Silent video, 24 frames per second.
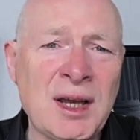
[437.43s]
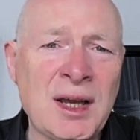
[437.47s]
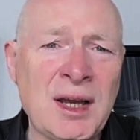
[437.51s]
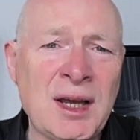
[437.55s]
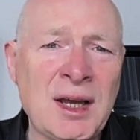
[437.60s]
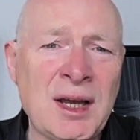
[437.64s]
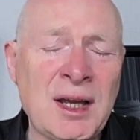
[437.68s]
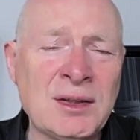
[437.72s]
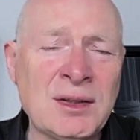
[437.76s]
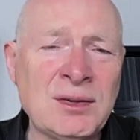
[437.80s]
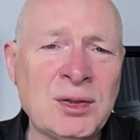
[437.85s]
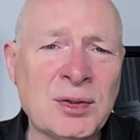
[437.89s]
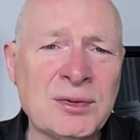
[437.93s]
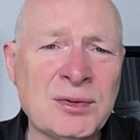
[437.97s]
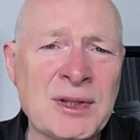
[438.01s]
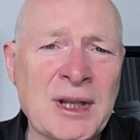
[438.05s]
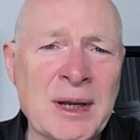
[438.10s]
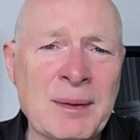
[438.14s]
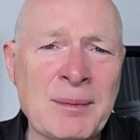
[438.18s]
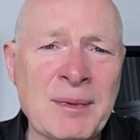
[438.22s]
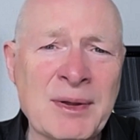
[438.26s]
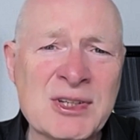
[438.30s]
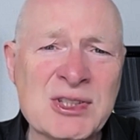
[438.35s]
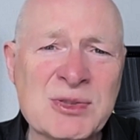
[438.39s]
Not
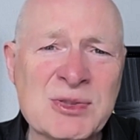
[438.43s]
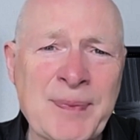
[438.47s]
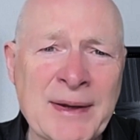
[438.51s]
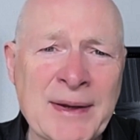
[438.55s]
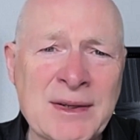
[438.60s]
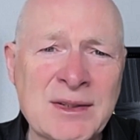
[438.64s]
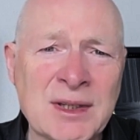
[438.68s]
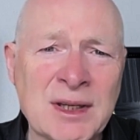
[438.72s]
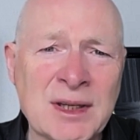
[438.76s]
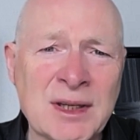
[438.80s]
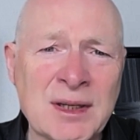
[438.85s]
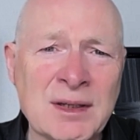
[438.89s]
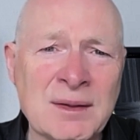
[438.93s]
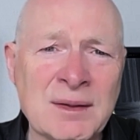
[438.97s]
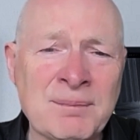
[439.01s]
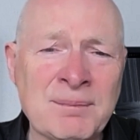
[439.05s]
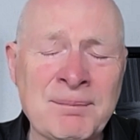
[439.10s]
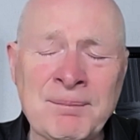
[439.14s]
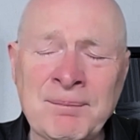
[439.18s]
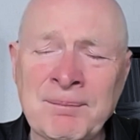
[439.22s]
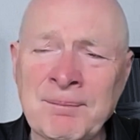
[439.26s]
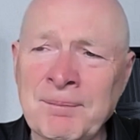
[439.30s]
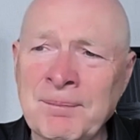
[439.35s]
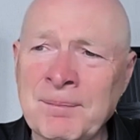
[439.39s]
that I'm
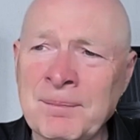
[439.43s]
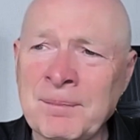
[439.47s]
expecting